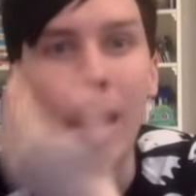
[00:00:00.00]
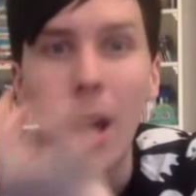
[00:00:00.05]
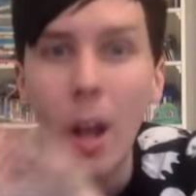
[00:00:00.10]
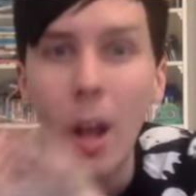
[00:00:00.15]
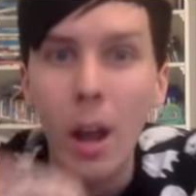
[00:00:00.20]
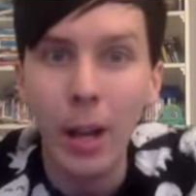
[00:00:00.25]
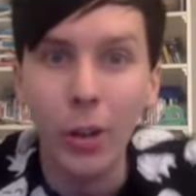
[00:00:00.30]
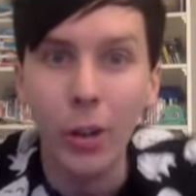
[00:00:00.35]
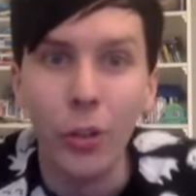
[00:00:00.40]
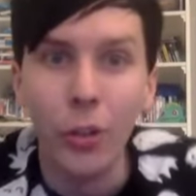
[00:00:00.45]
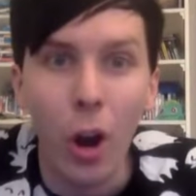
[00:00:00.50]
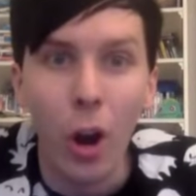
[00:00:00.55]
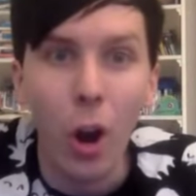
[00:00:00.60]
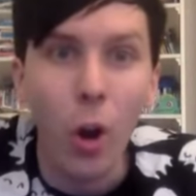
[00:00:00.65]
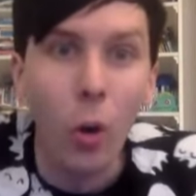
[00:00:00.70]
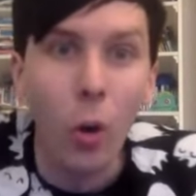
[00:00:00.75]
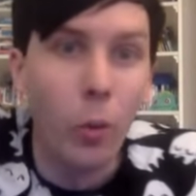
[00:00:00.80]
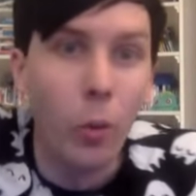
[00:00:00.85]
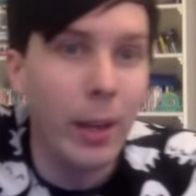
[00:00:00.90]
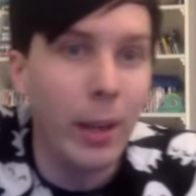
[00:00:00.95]
he'll
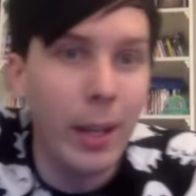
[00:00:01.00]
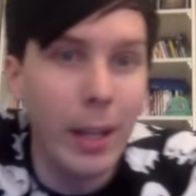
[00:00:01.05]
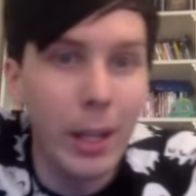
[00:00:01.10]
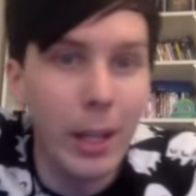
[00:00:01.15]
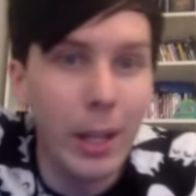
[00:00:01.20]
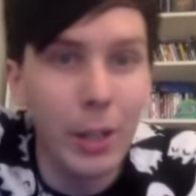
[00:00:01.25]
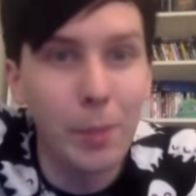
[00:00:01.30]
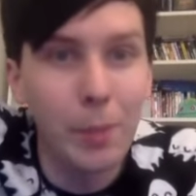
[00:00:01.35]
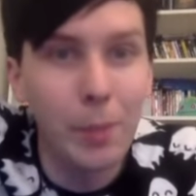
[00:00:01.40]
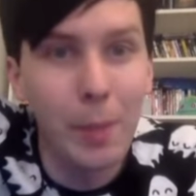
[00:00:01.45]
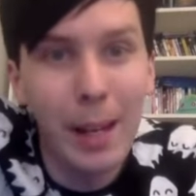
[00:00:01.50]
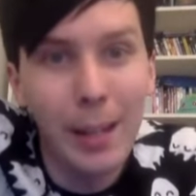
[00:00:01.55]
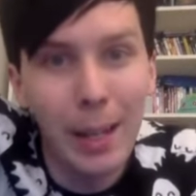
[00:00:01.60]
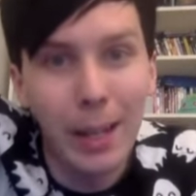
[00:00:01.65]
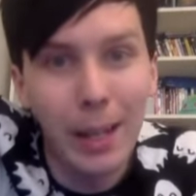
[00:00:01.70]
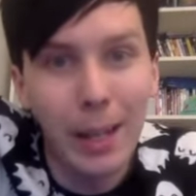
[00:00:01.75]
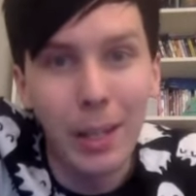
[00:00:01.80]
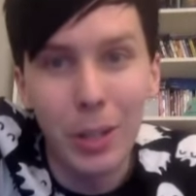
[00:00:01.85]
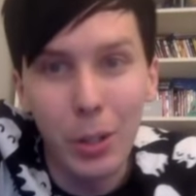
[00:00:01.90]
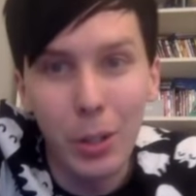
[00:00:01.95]
know that he could make
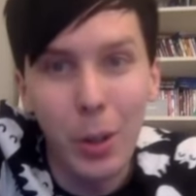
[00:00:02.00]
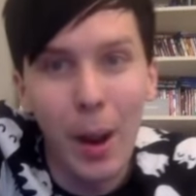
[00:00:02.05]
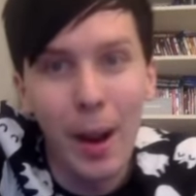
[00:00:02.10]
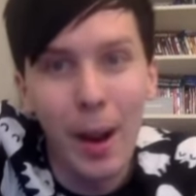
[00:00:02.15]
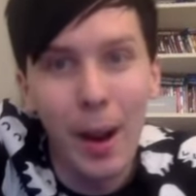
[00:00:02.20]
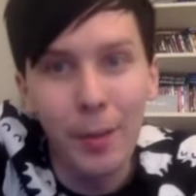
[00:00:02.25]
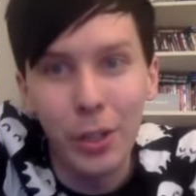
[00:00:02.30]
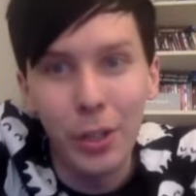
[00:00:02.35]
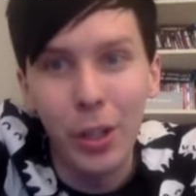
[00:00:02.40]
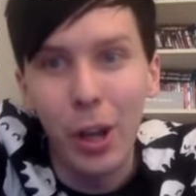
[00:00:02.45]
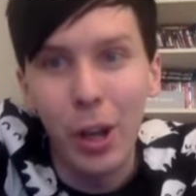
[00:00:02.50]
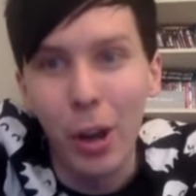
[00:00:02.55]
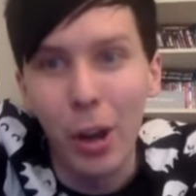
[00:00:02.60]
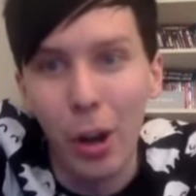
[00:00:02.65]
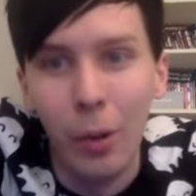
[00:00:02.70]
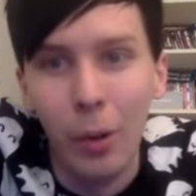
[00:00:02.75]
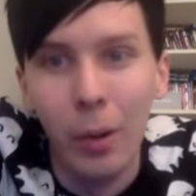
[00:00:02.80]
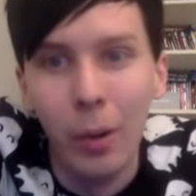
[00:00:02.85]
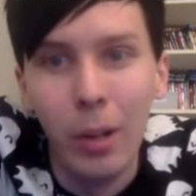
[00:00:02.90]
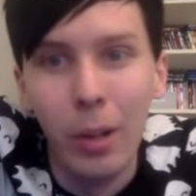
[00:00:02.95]
it, so you have to
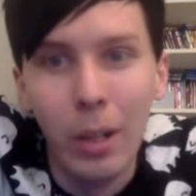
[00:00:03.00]
go.